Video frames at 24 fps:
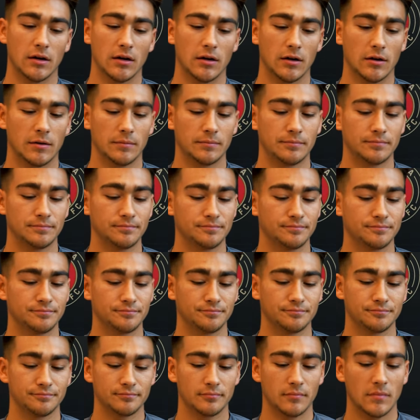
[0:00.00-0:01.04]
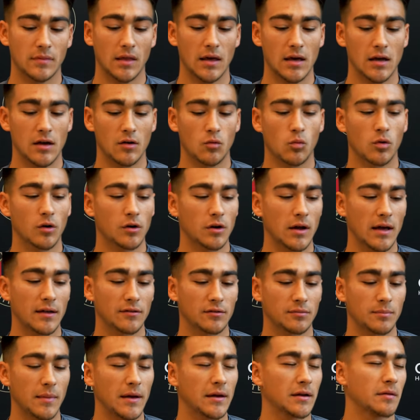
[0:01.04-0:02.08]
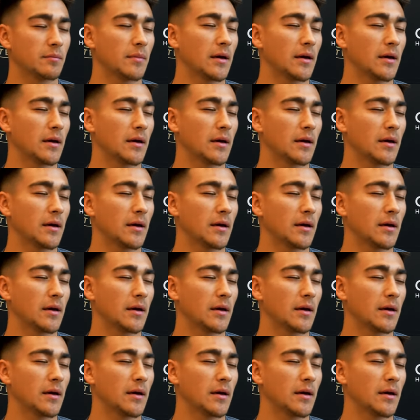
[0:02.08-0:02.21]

Um, they weren't as man